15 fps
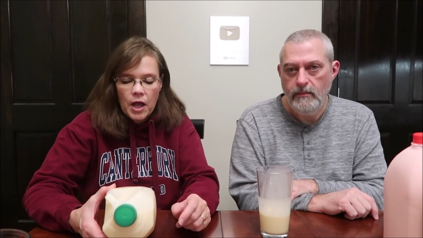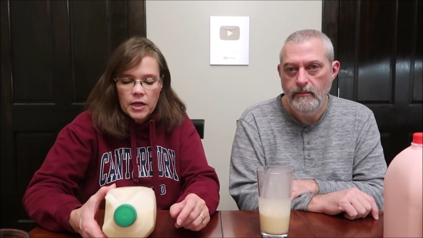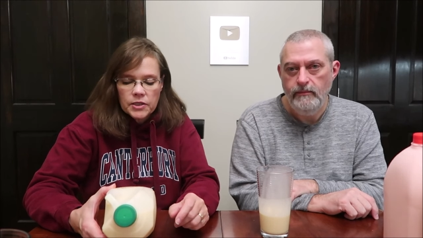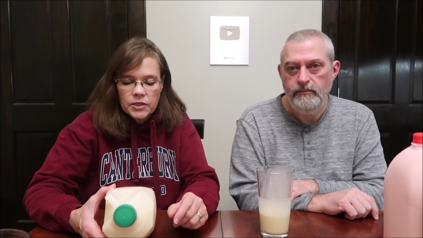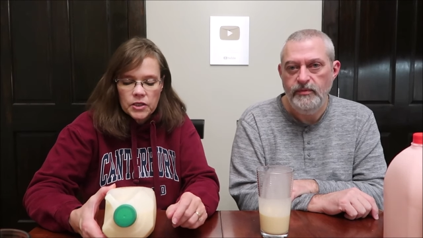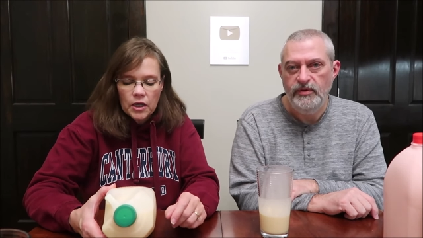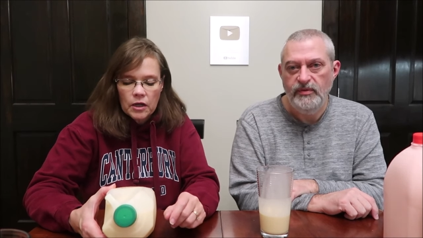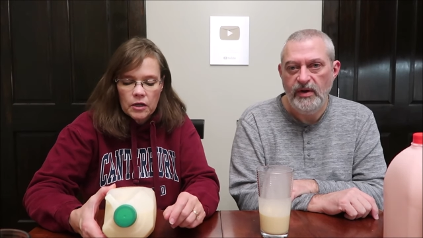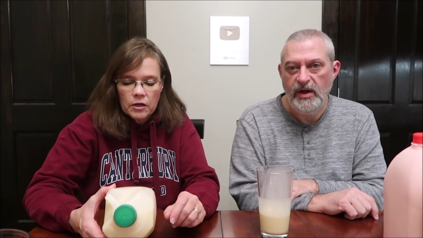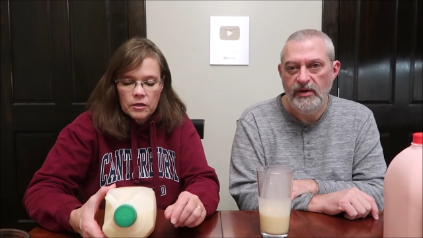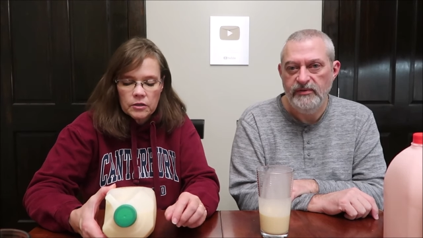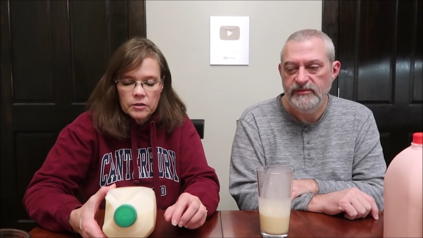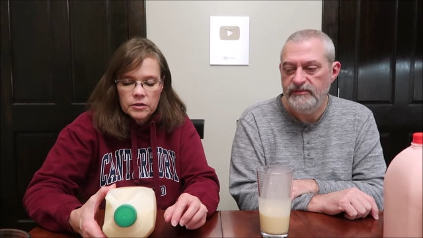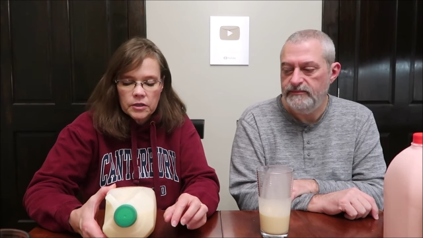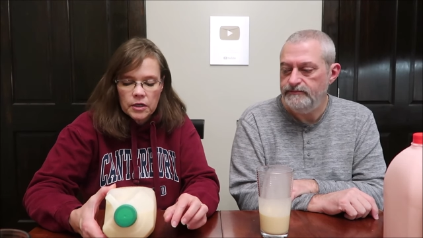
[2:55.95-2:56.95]

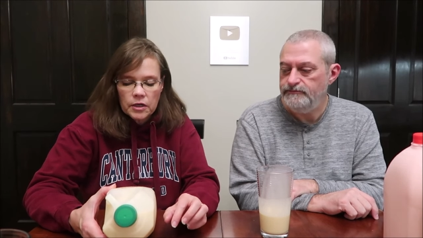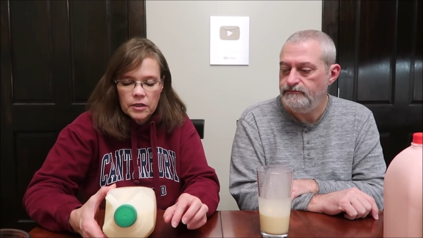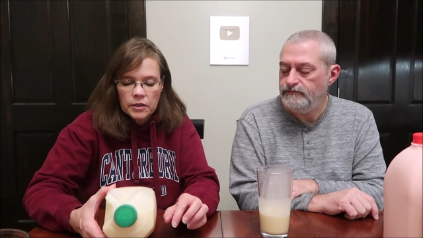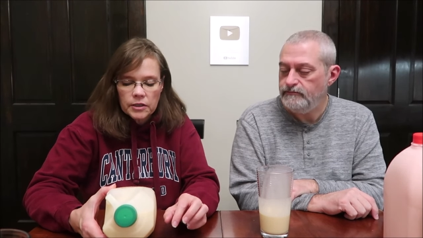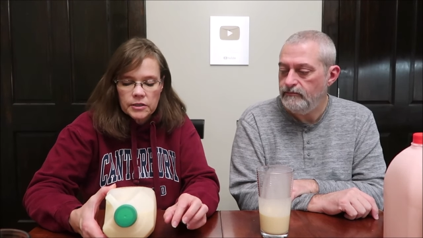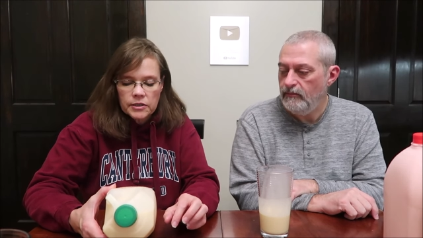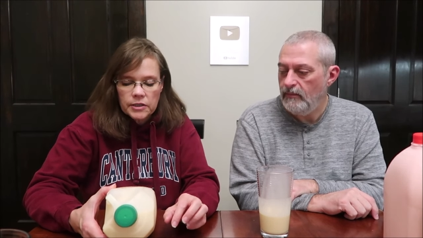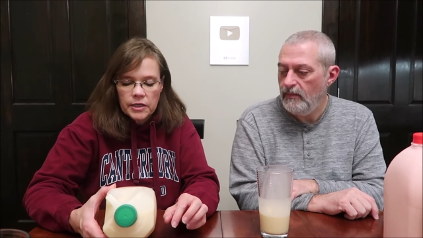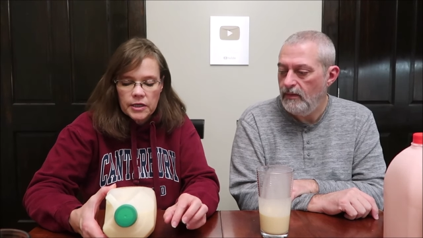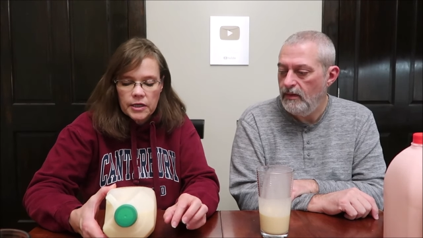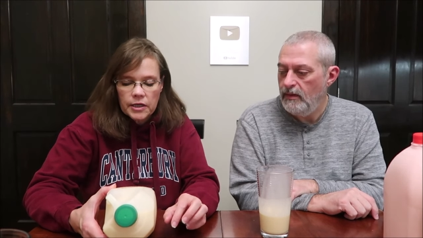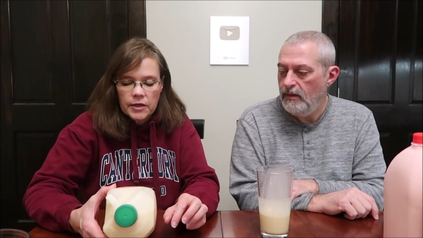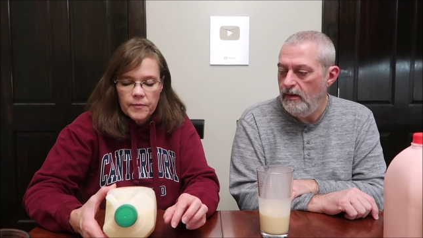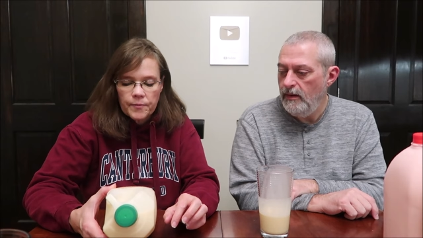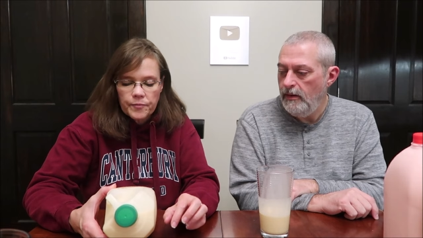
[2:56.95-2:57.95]
Speaker 1: Salt, uh, let's
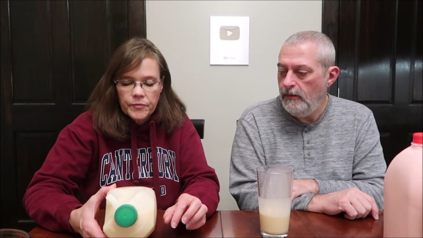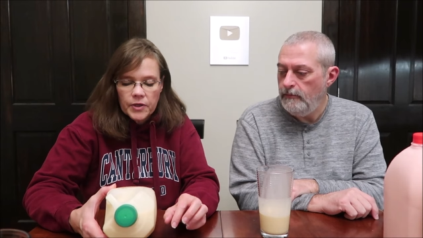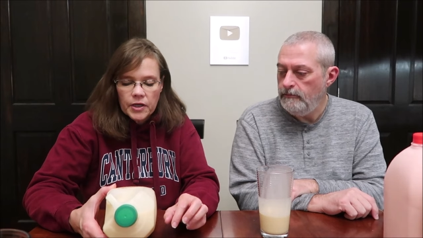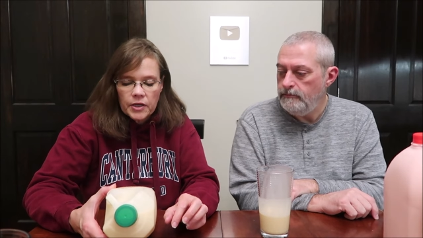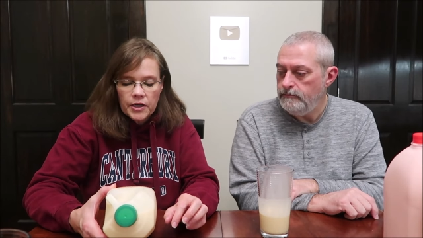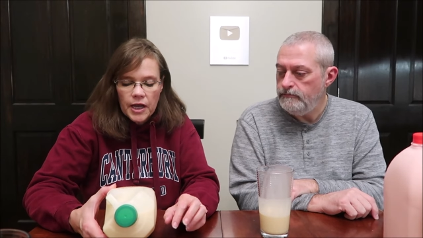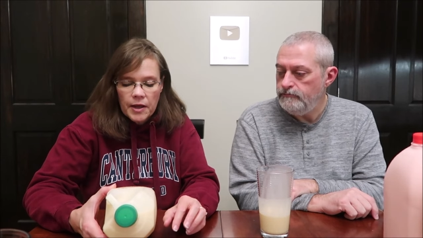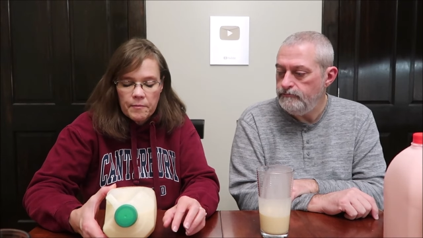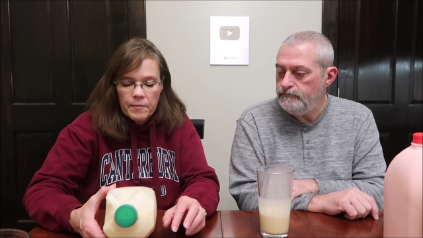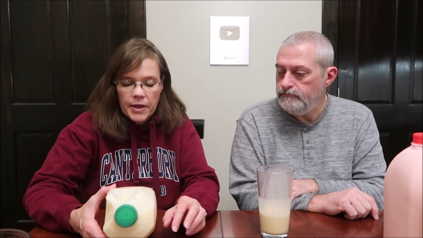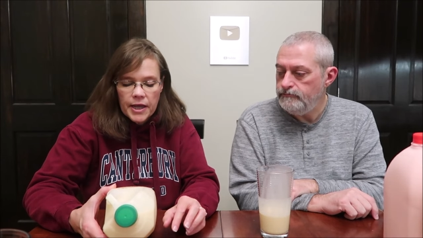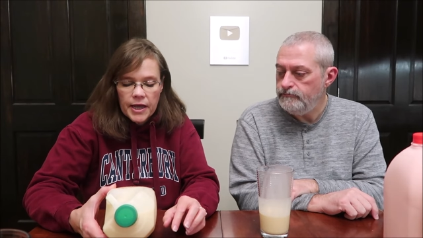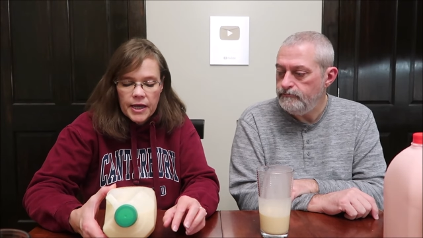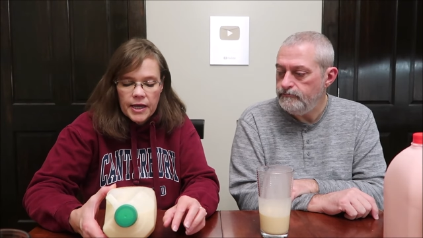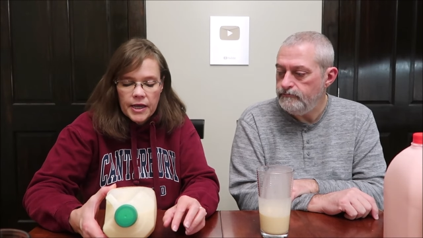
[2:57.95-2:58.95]
see,
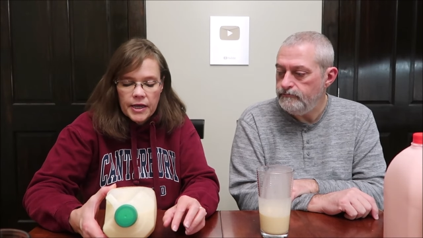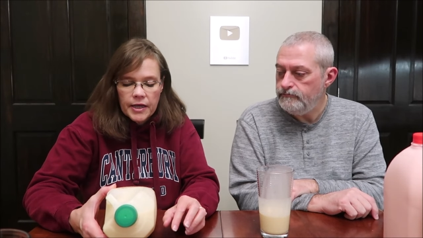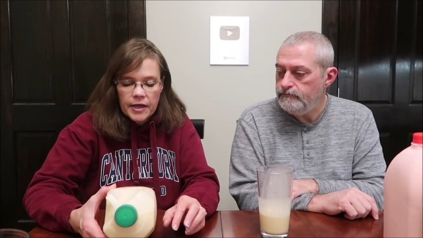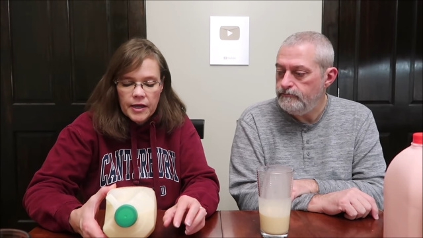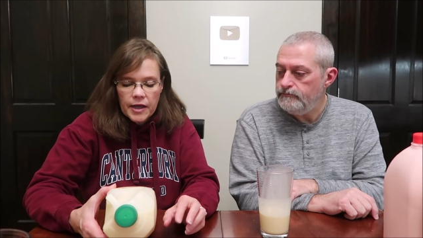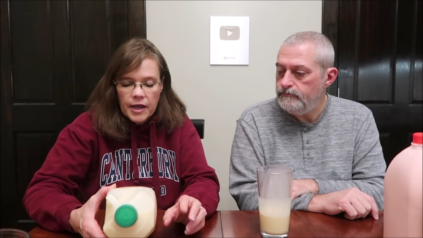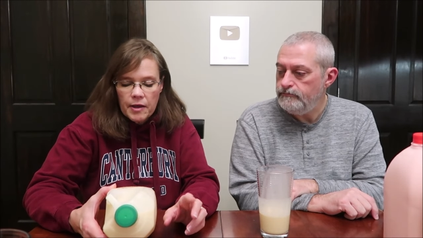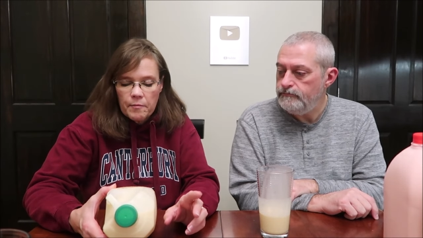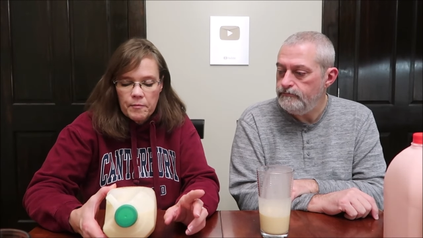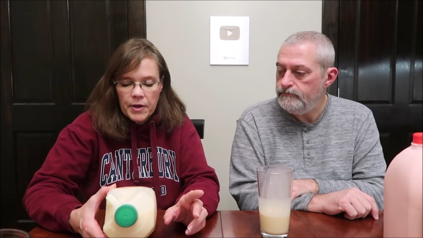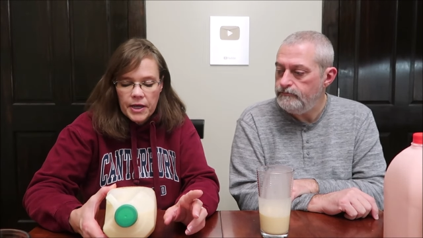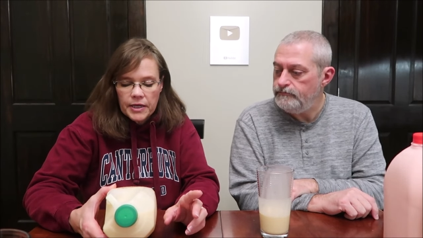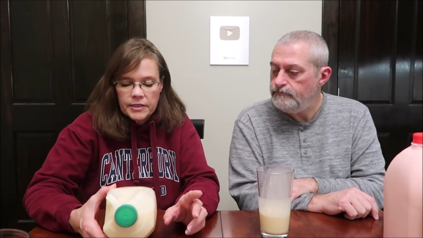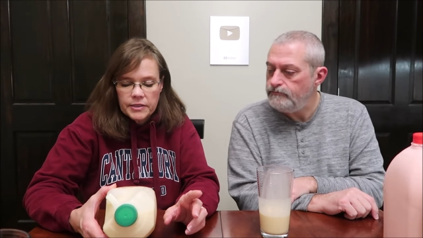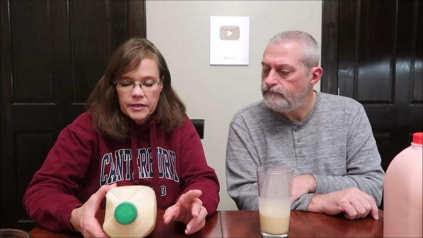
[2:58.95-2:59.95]
nutmeg.
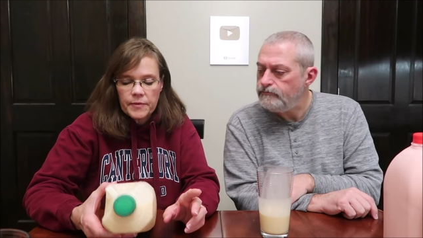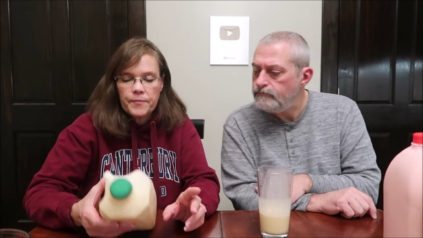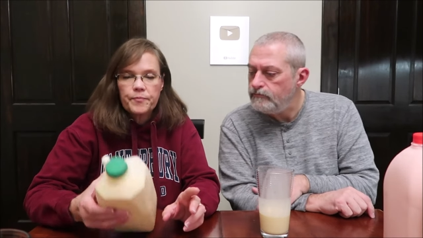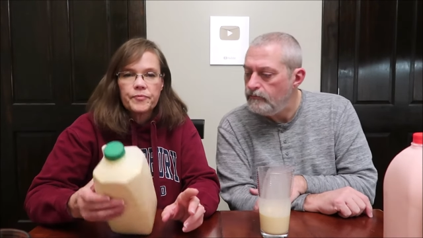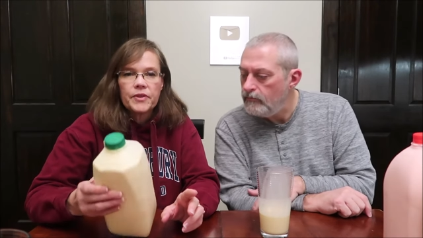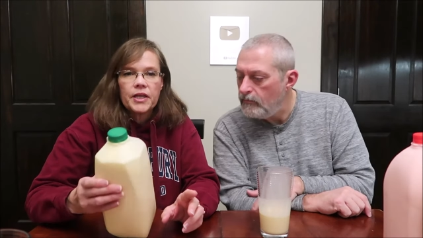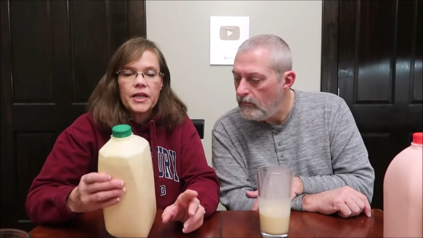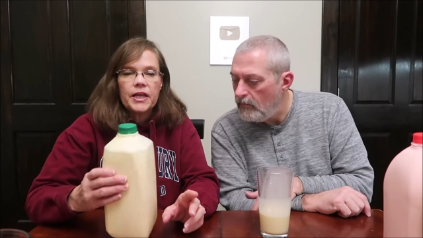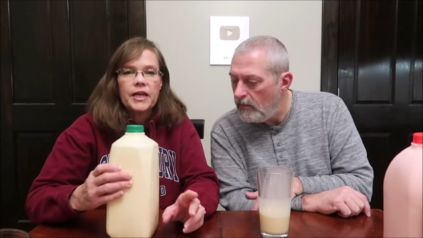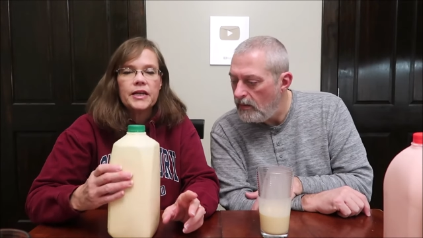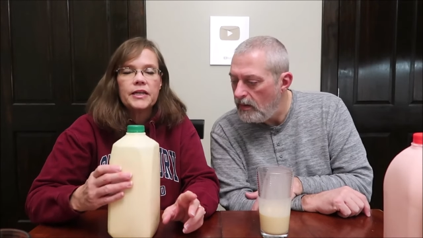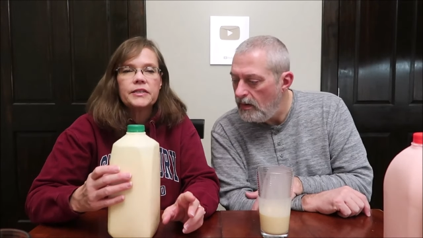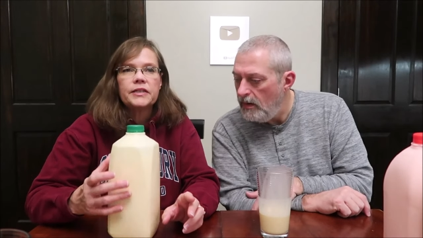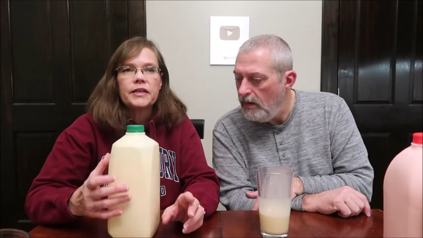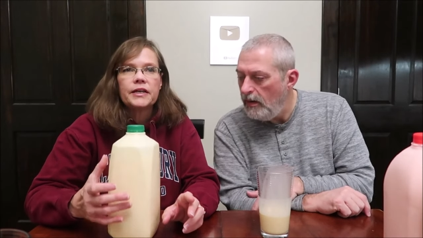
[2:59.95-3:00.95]
But
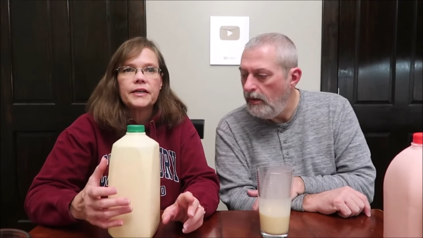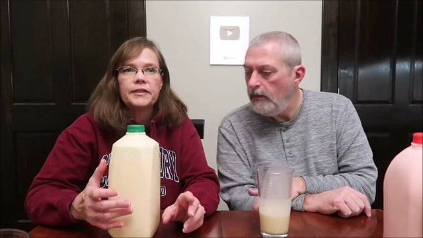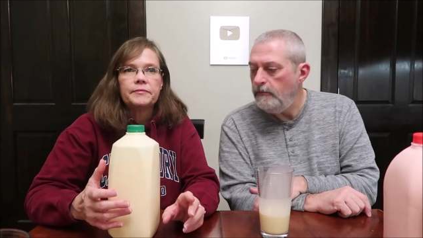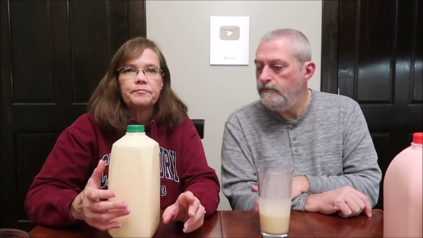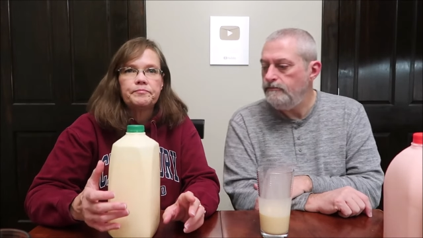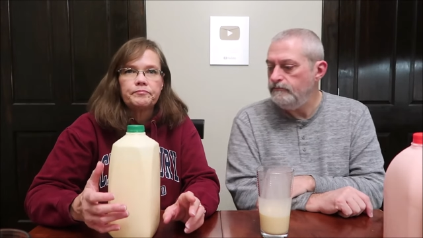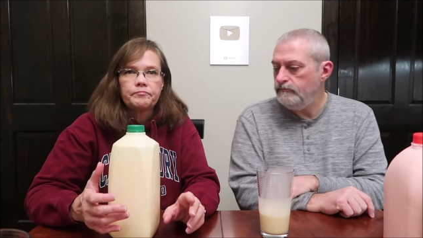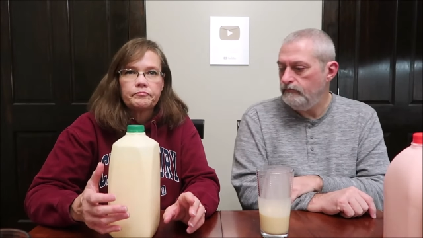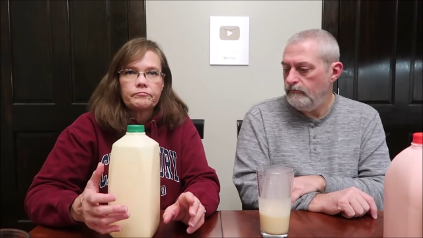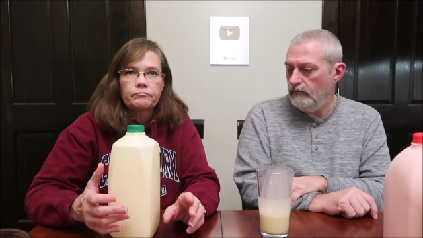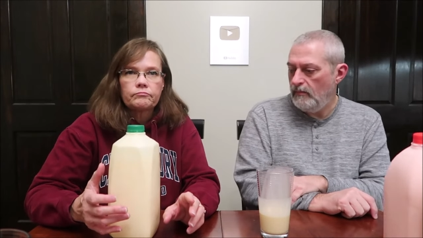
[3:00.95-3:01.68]
it, um,